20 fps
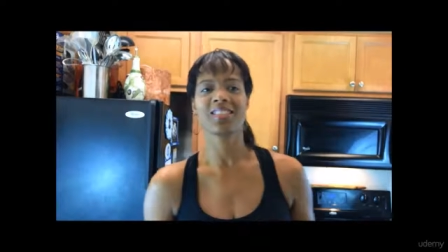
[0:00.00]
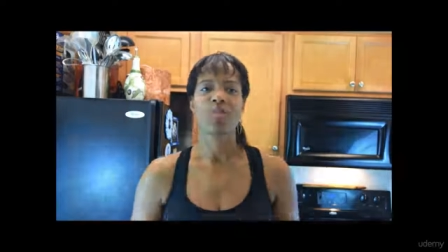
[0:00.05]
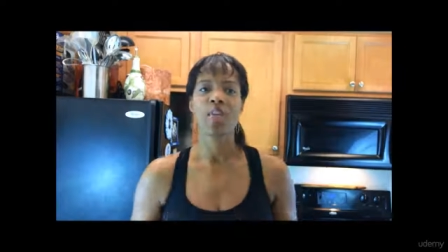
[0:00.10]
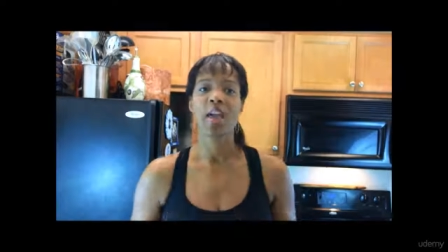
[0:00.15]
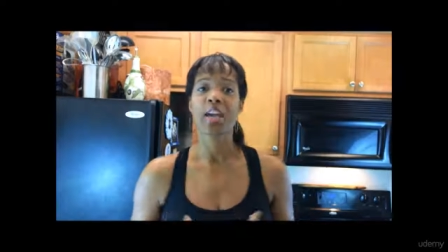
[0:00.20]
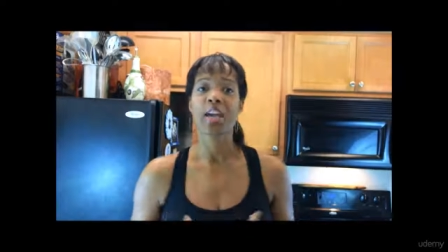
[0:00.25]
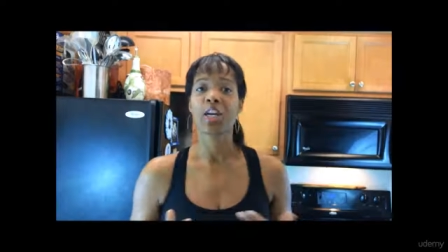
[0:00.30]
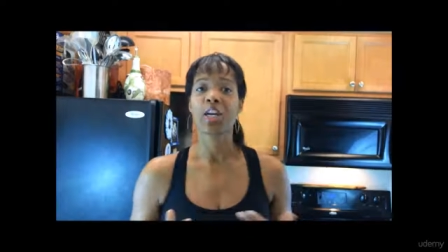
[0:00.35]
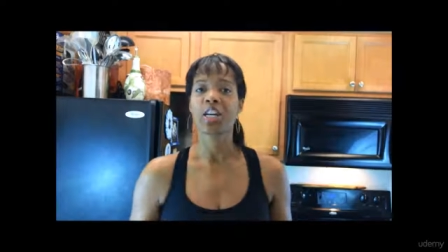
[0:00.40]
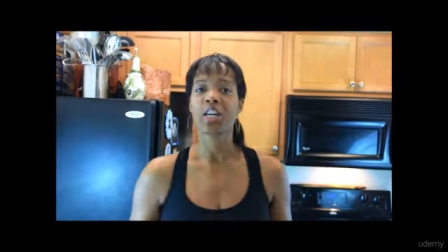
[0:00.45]

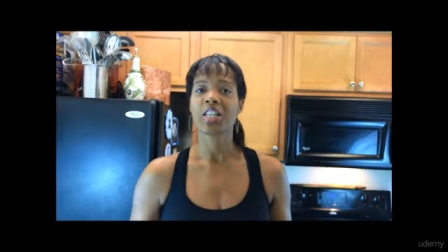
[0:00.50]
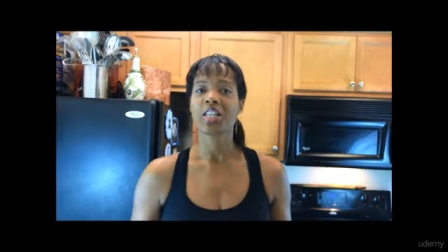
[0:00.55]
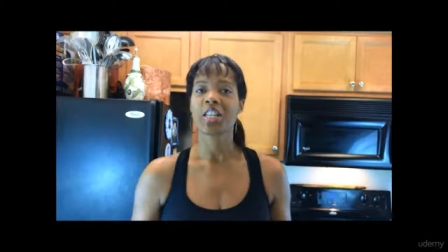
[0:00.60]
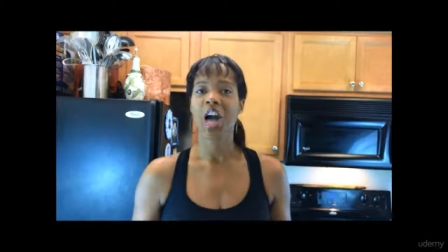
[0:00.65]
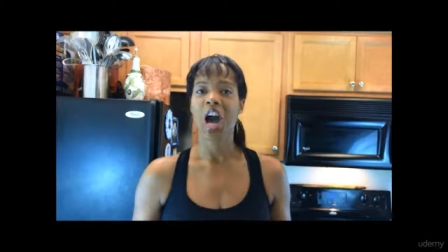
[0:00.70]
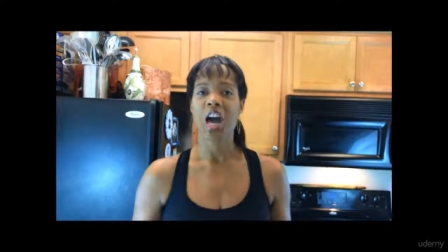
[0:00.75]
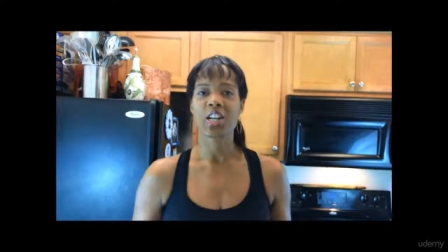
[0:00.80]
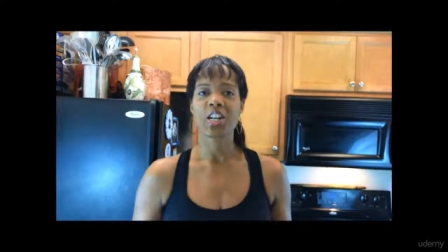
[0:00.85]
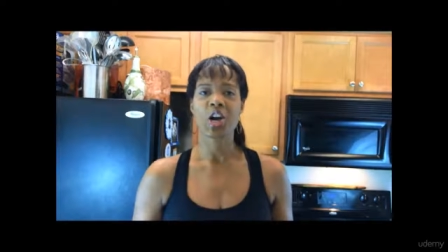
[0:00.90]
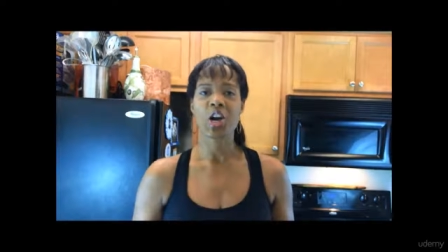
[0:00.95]
They could
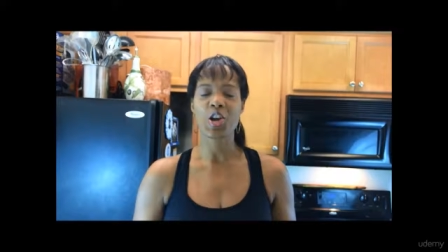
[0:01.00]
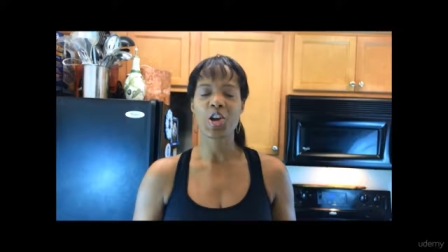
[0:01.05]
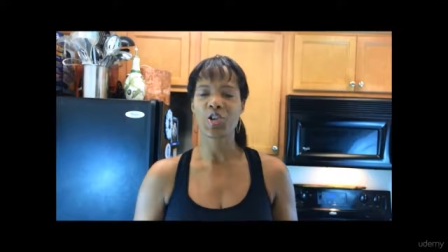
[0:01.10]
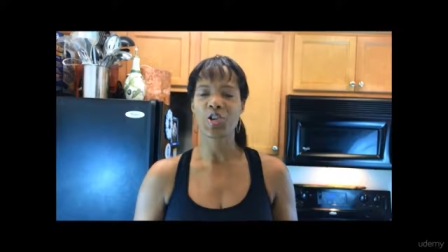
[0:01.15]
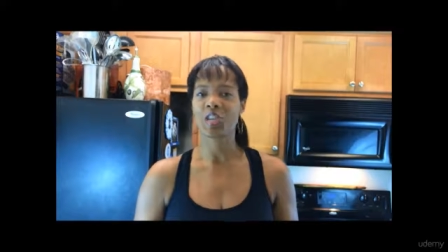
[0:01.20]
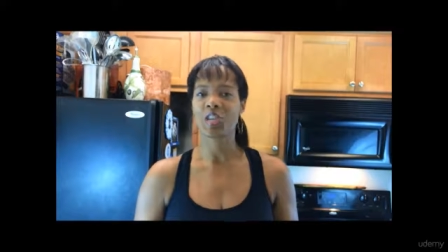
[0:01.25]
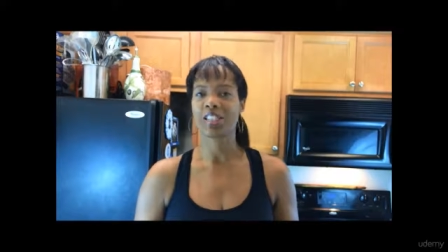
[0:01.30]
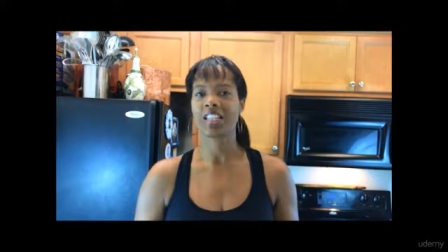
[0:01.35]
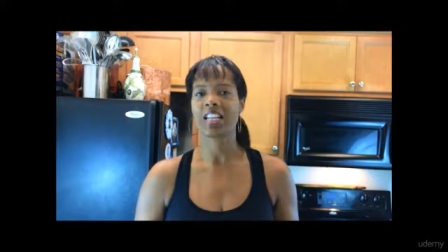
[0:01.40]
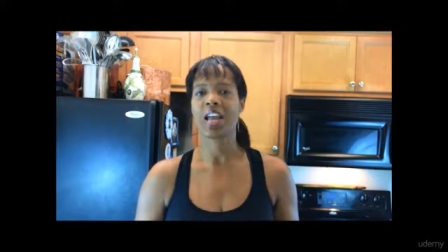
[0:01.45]
not
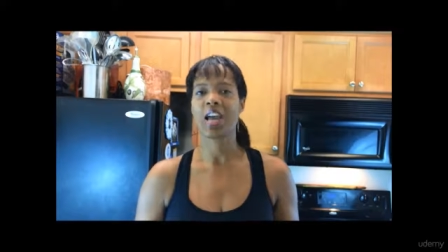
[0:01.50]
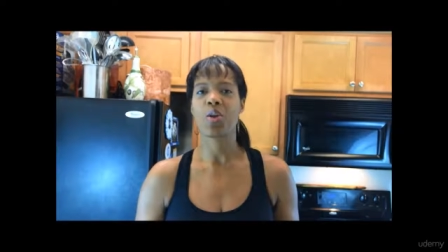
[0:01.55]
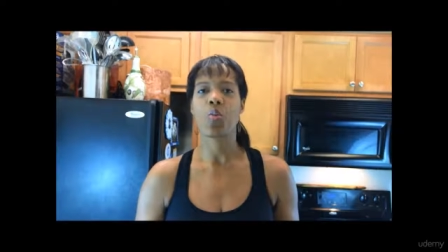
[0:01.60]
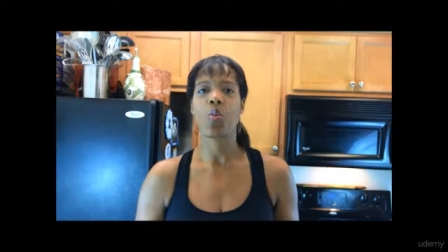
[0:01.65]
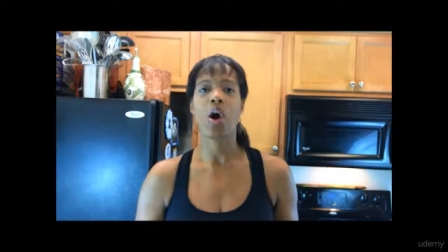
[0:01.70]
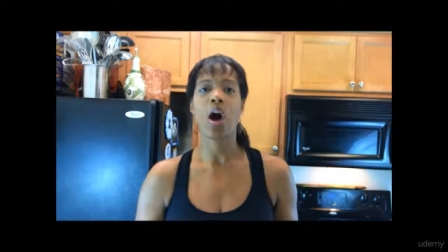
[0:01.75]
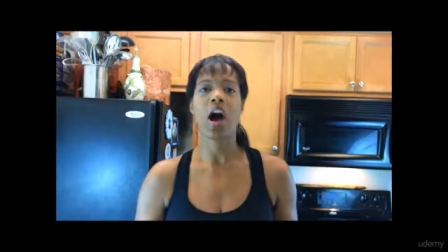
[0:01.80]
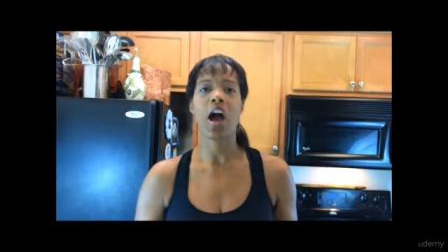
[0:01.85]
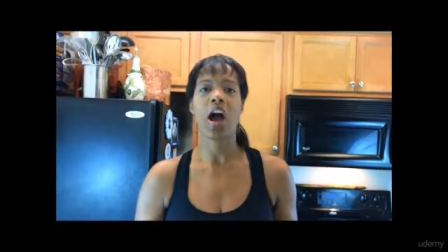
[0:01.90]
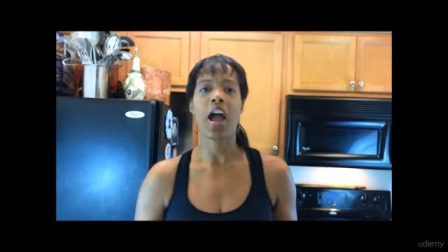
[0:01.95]

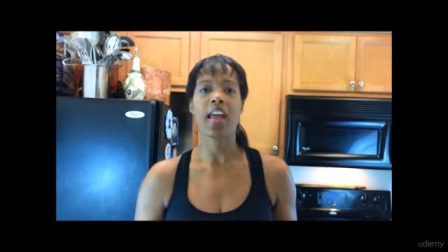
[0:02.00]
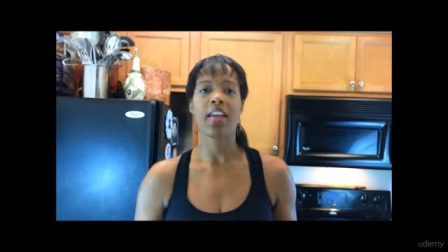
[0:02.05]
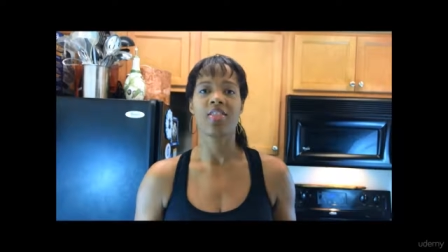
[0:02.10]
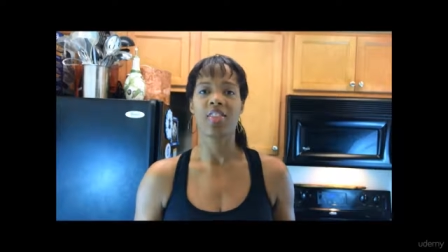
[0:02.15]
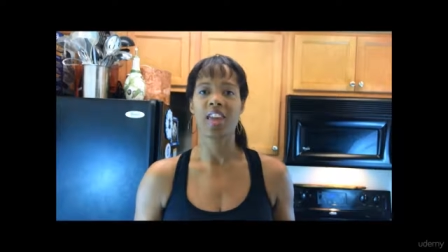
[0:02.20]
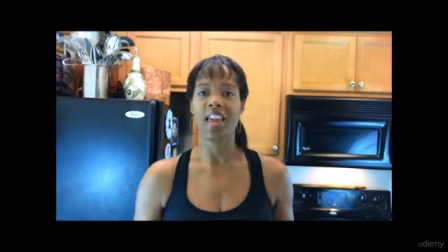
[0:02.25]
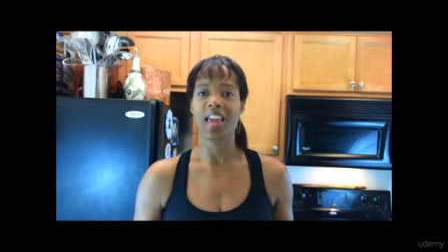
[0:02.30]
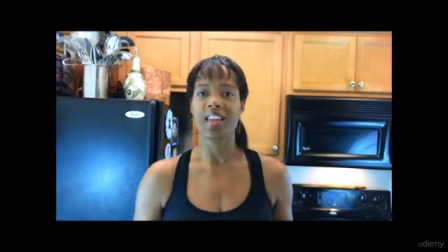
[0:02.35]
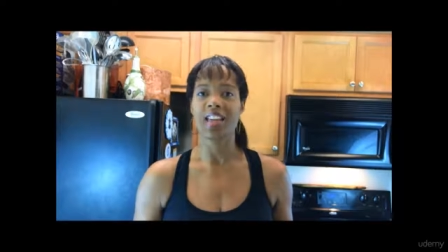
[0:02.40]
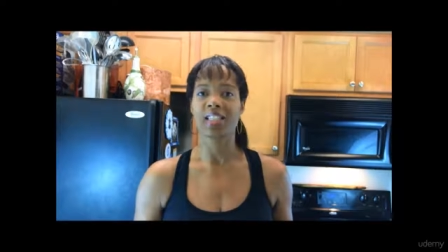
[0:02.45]
understand
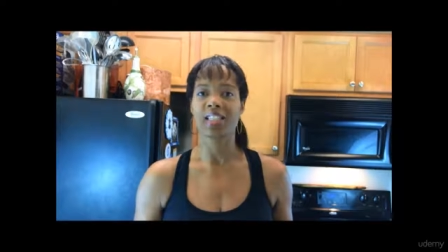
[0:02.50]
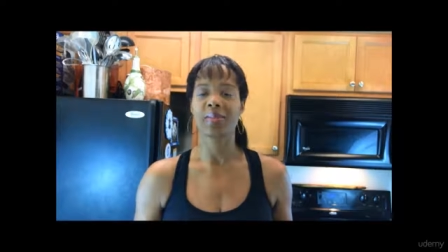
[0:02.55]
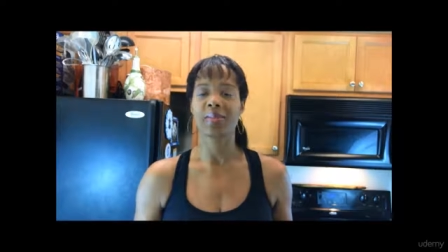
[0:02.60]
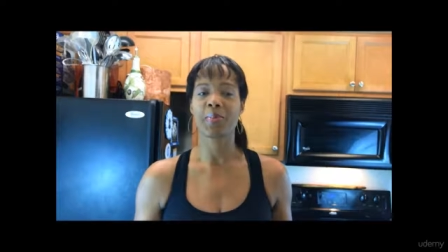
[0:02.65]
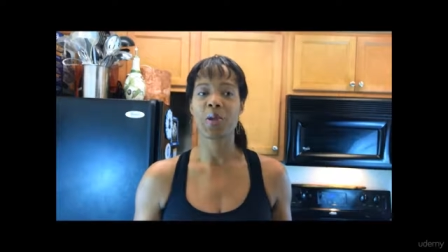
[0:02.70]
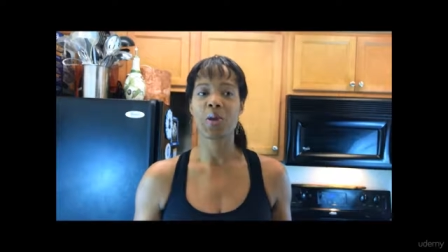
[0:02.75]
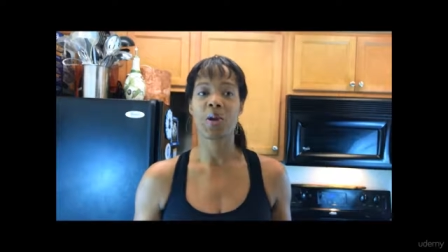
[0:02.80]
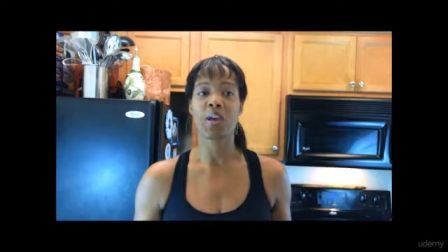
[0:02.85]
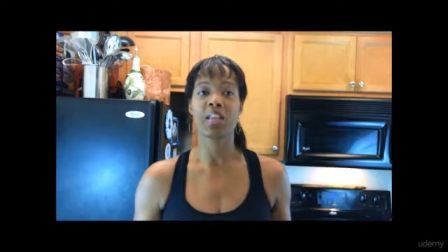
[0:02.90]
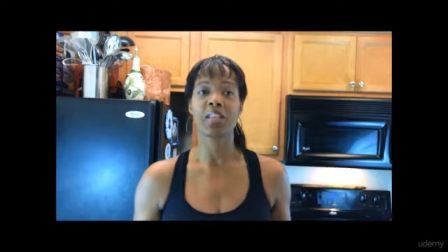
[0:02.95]
why they
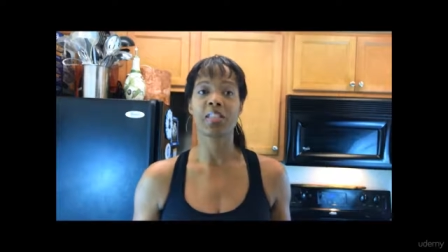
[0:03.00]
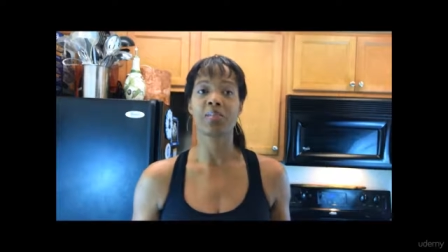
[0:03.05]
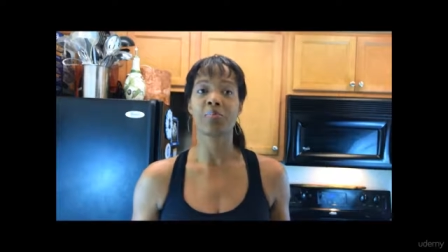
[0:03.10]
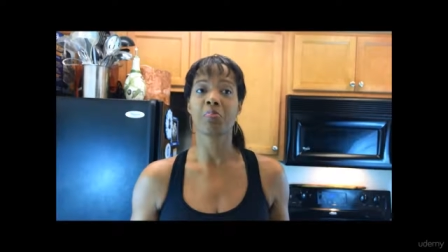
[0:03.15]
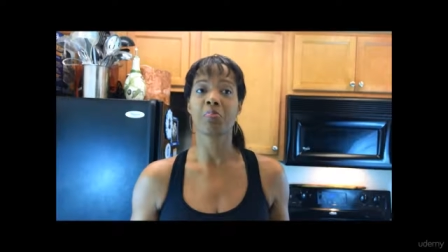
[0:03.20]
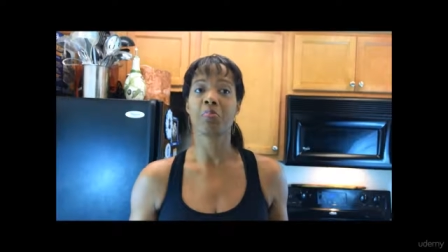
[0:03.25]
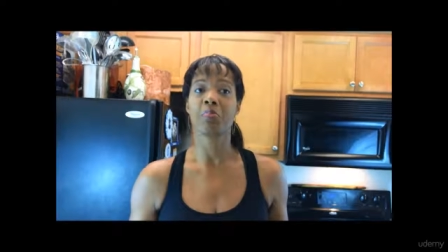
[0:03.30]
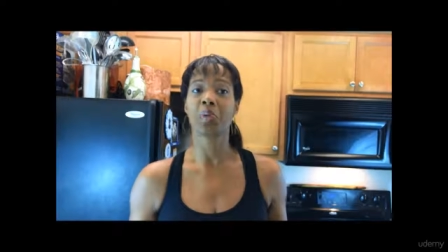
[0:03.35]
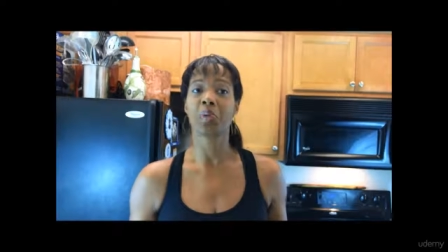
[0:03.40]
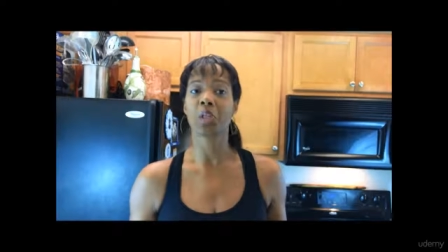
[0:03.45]

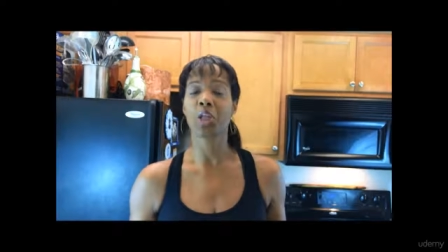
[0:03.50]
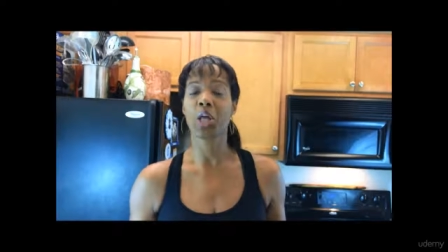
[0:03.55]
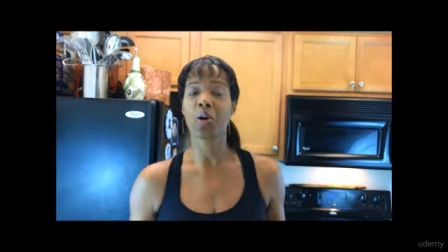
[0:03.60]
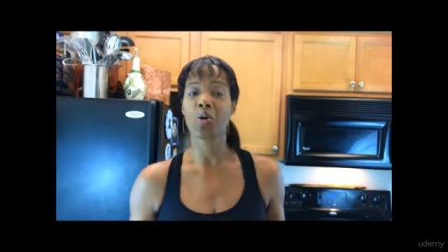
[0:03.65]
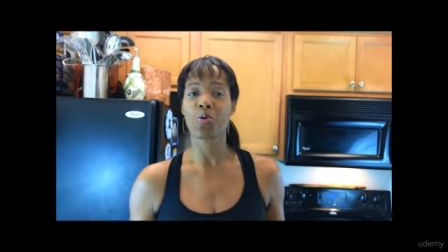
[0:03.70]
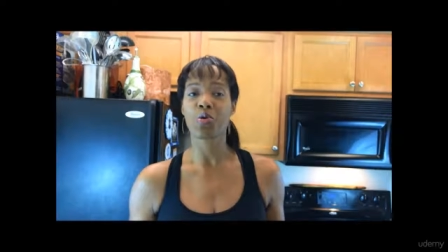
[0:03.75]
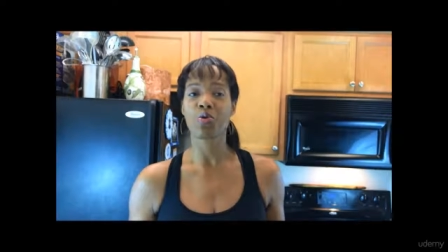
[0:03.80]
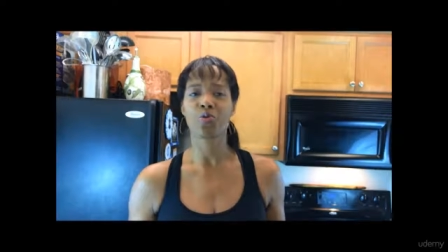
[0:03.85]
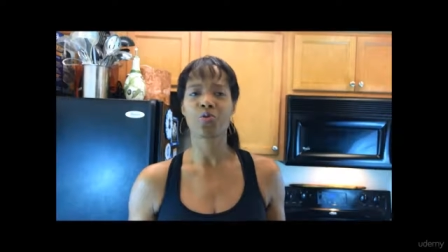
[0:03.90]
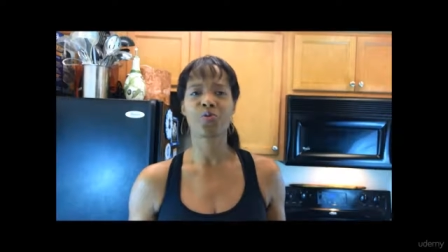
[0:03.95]
experience
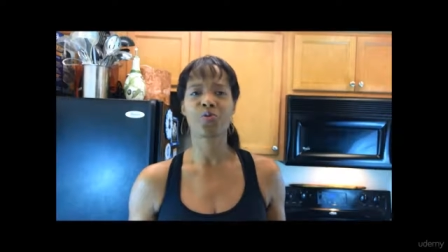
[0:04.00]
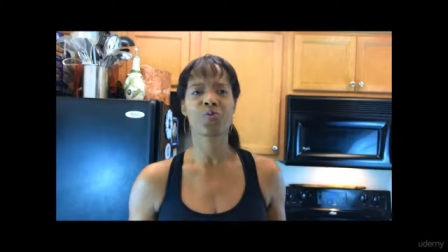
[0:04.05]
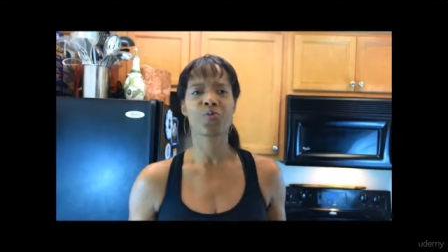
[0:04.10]
bloat